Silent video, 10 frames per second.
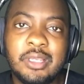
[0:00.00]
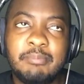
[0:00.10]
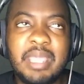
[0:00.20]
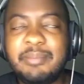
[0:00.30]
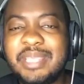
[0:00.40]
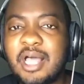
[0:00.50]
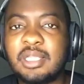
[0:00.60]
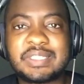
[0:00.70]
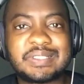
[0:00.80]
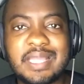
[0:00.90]
Maybe
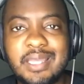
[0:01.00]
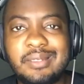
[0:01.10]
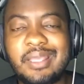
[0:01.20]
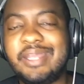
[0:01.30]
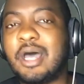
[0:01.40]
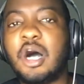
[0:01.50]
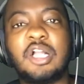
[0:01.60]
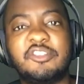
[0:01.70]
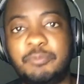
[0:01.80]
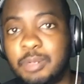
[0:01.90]
I'll extend an
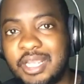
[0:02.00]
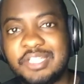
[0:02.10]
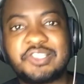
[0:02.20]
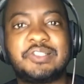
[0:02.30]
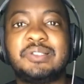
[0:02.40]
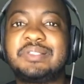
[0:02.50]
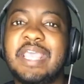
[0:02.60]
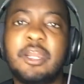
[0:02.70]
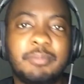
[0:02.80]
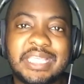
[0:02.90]
olive branch to
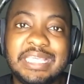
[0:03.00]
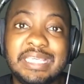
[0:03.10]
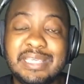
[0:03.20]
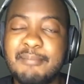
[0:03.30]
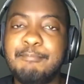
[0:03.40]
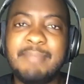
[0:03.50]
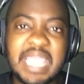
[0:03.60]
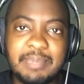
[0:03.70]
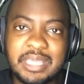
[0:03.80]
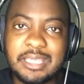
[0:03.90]
Tanner McKee,
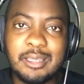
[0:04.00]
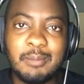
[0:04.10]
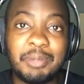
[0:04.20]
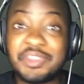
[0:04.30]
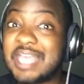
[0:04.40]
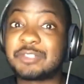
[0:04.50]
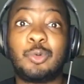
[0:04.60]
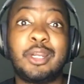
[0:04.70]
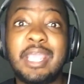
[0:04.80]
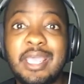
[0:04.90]
maybe, but that's
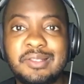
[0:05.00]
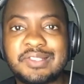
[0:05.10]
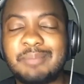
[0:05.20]
where it ends.